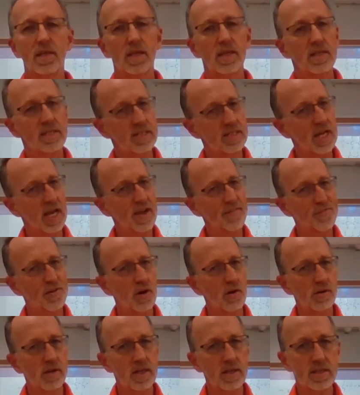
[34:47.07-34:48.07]
stay
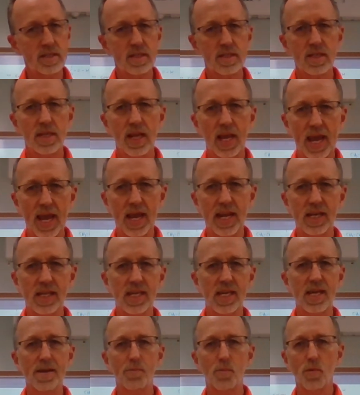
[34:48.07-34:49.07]
focused, and
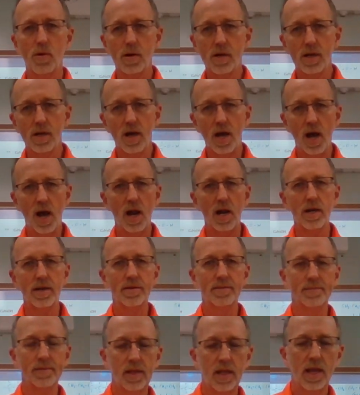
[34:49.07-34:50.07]
keep working hard.
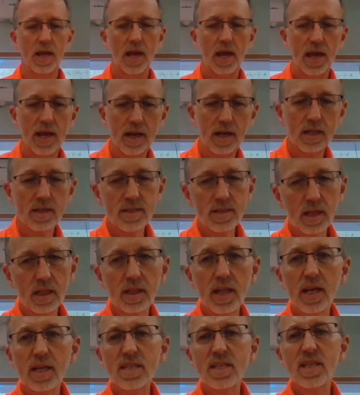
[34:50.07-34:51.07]
And until
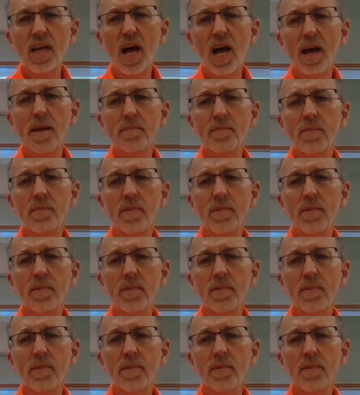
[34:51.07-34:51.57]
next time.